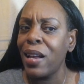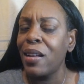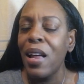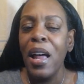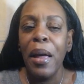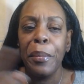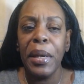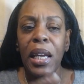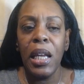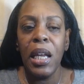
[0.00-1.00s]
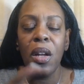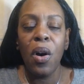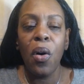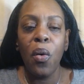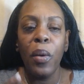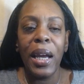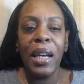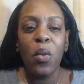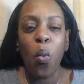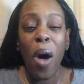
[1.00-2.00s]
P E O N
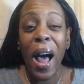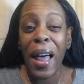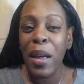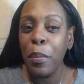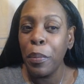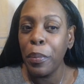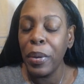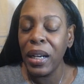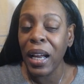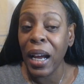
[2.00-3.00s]
Y, Panani.